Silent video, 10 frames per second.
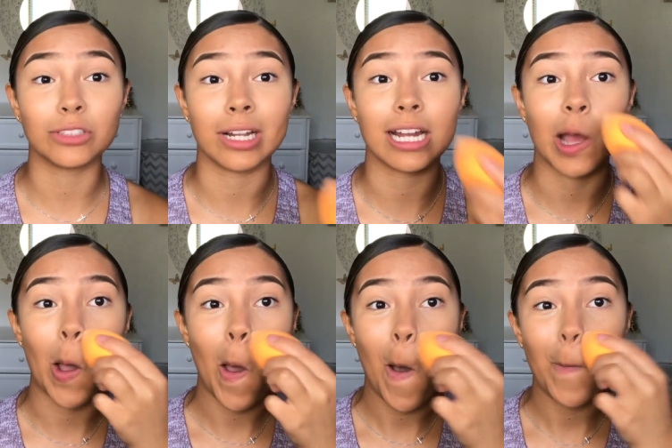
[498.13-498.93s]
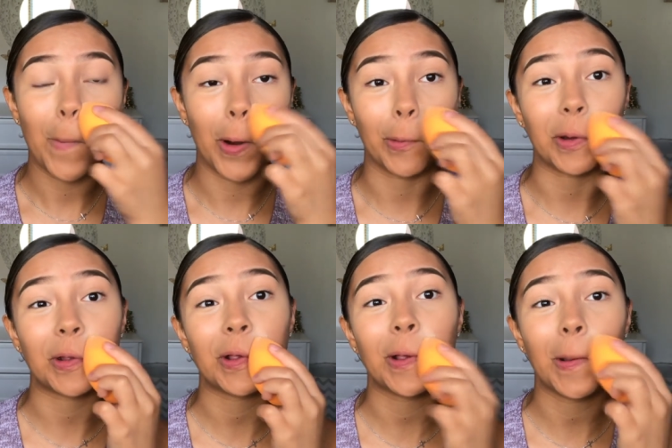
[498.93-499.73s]
so I need to put it right
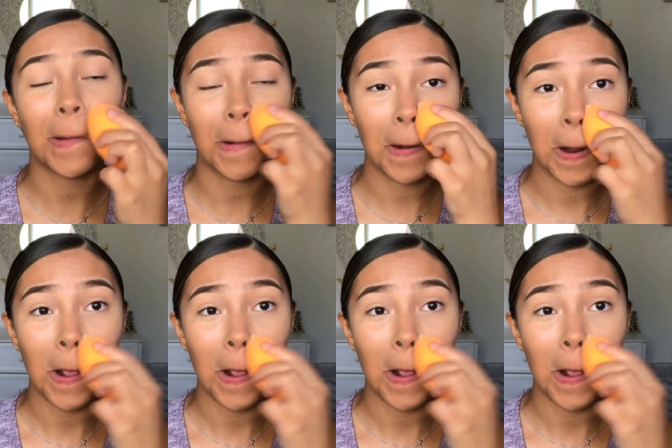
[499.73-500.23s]
here.